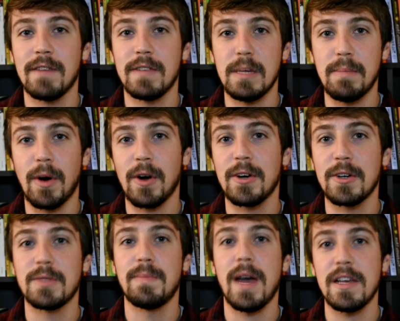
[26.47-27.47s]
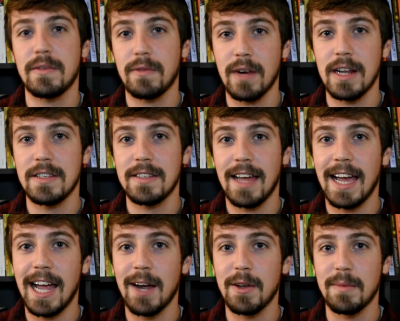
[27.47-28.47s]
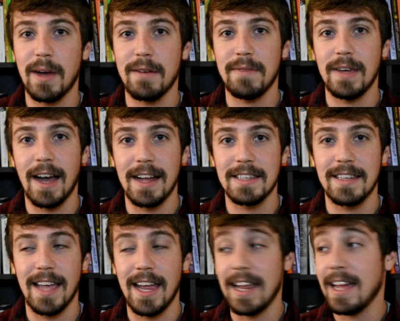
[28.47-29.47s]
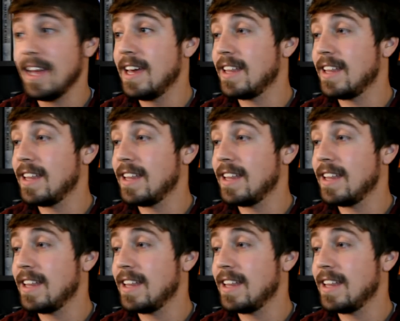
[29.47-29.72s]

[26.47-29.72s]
of the Partner's Best Friends tag with my fiance